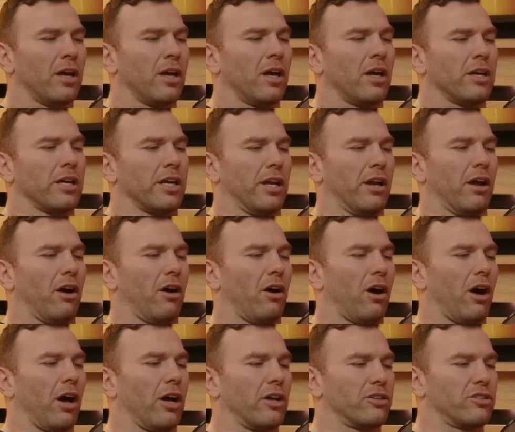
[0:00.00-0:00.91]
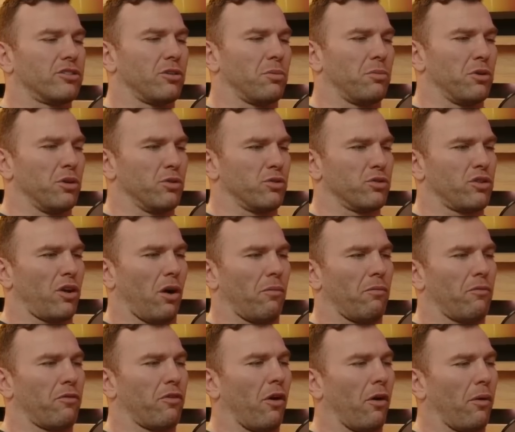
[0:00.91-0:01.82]
You know, as someone who's
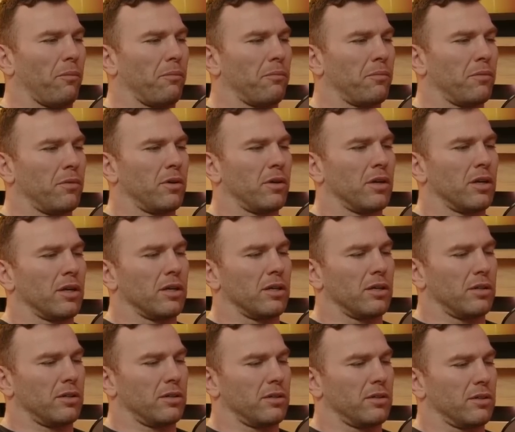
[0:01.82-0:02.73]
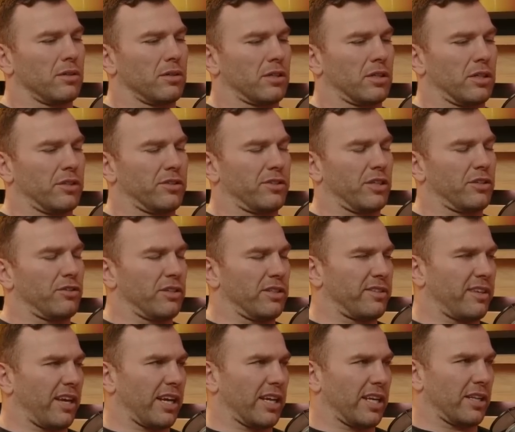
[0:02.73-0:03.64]
gone from considering
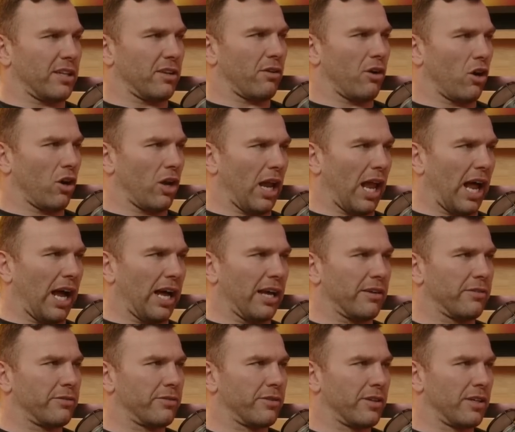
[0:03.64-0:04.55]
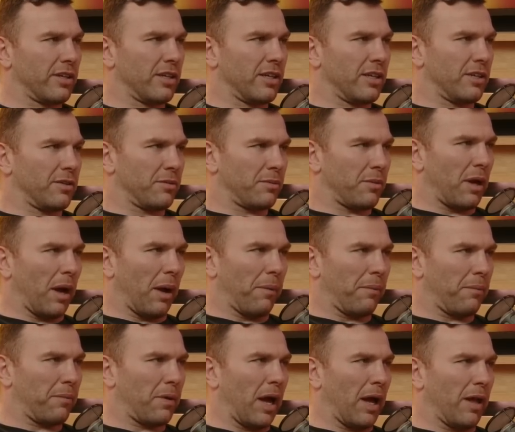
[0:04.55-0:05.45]
taking their own yeah. life at,
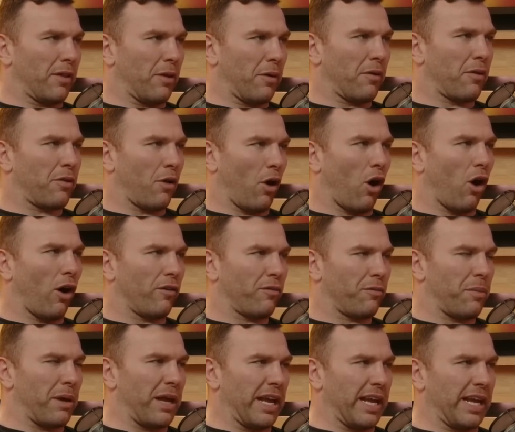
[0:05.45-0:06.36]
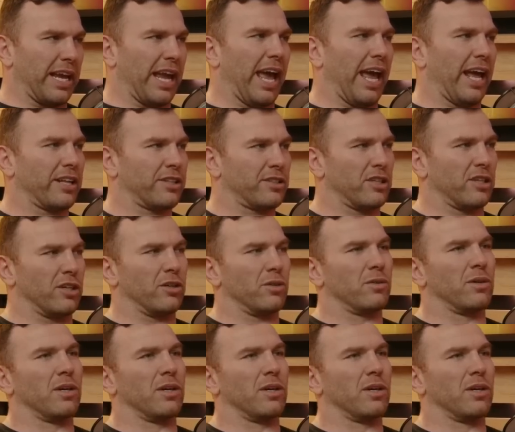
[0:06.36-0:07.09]
at the thought of being gay too.